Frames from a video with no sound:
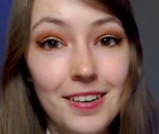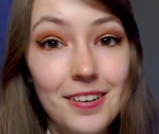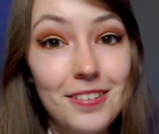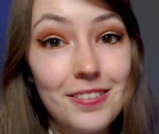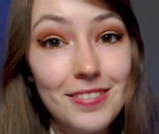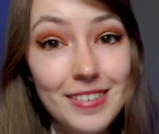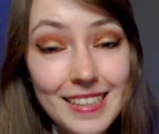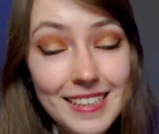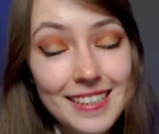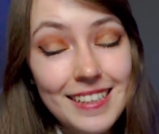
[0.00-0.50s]

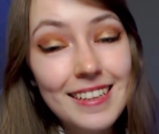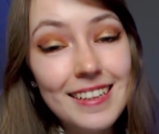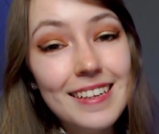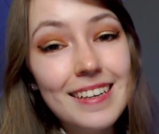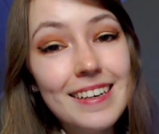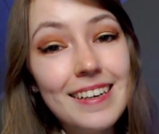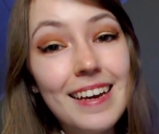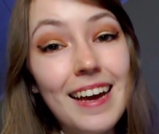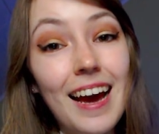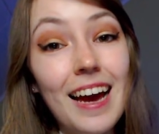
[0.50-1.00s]

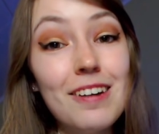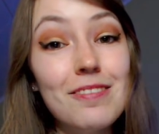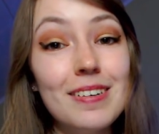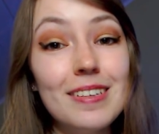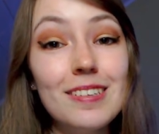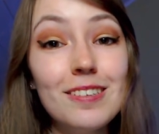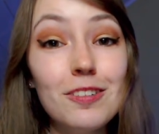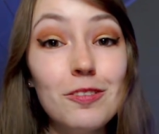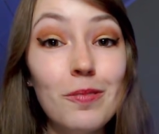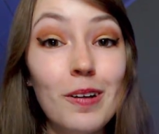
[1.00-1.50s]
Recently, I
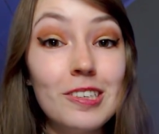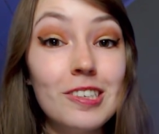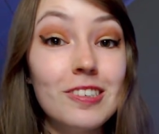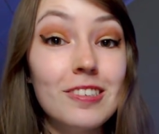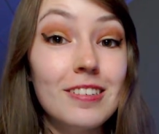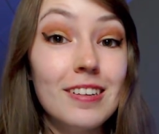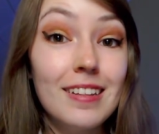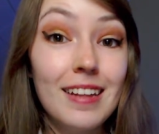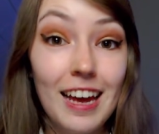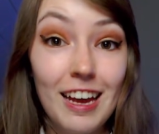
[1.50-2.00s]
went to watch
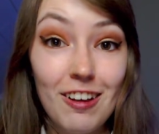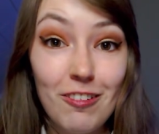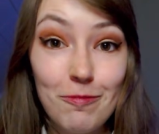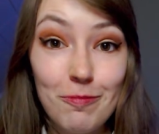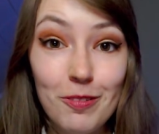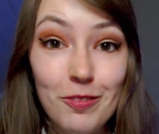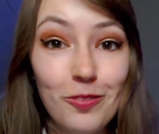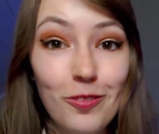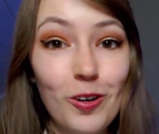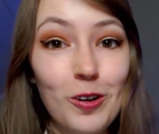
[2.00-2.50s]
the live
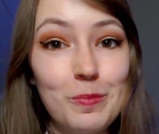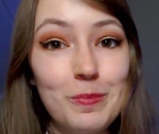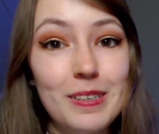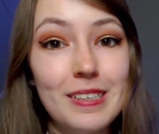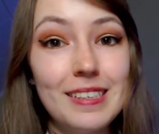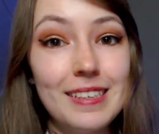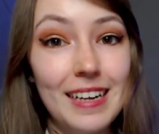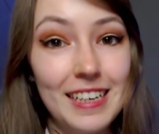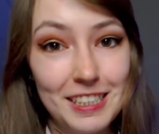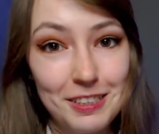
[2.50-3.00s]

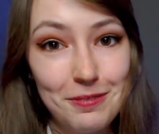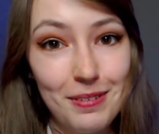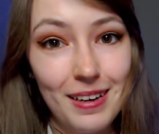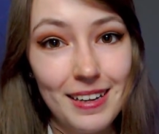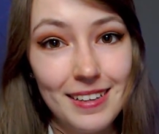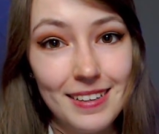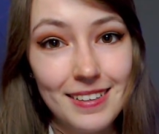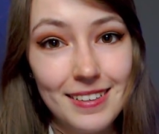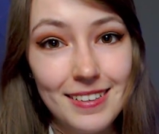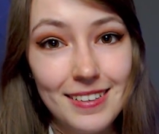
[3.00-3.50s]
performance as
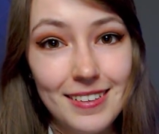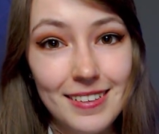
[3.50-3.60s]
well.